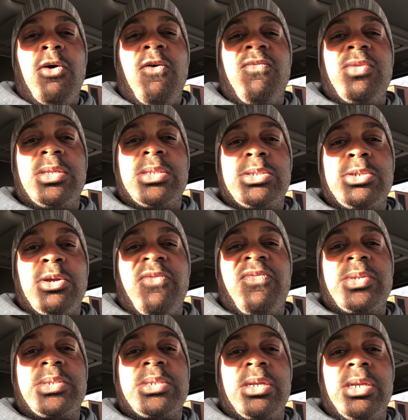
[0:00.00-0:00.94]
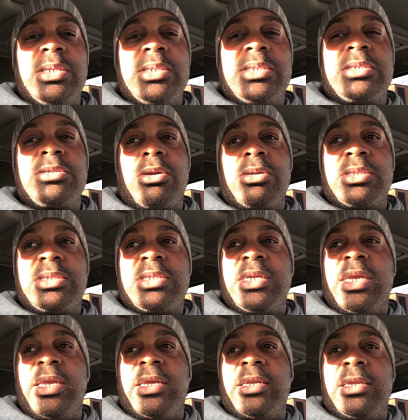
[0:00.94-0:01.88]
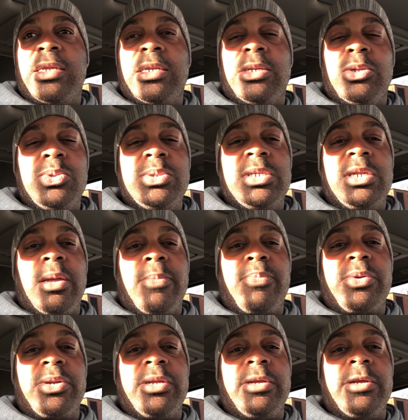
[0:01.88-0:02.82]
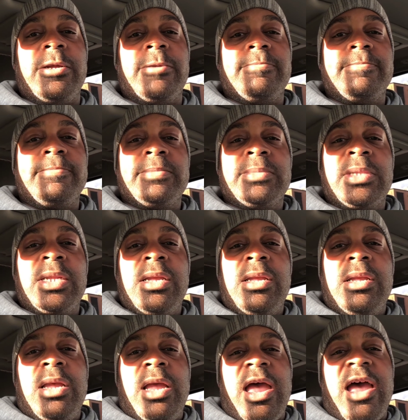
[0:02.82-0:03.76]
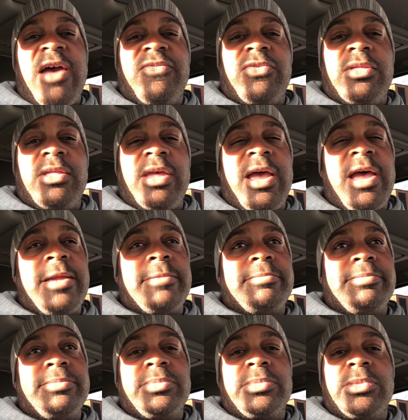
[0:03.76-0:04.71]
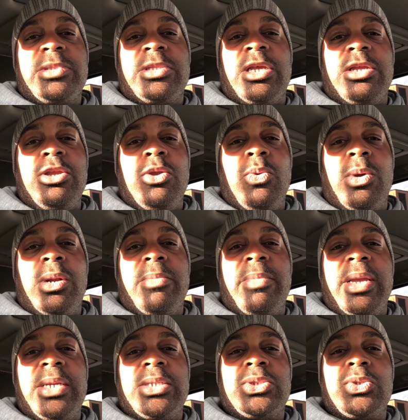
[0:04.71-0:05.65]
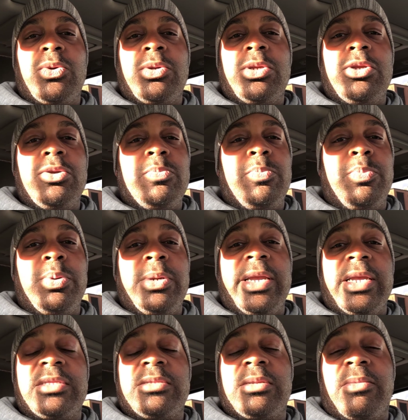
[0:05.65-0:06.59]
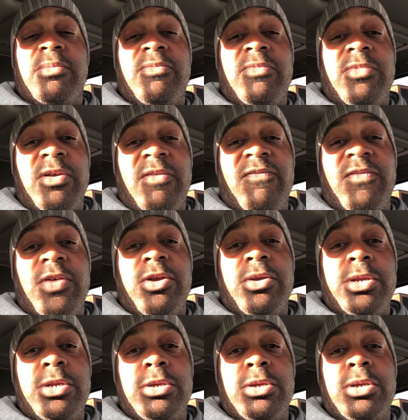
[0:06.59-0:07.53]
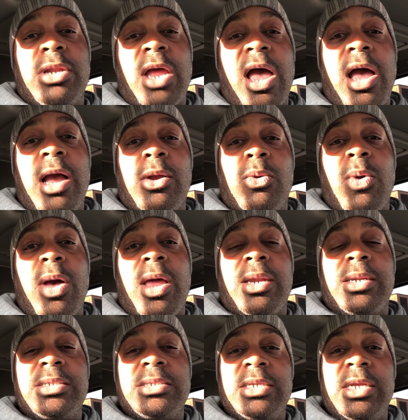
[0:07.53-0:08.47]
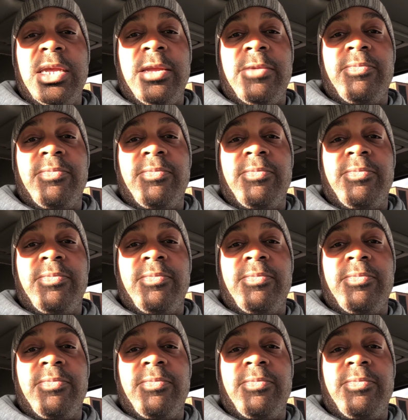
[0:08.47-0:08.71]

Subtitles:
surface so you start seeing it loosen up pretty good. After that, then you want to make sure you get some very good high quality seed.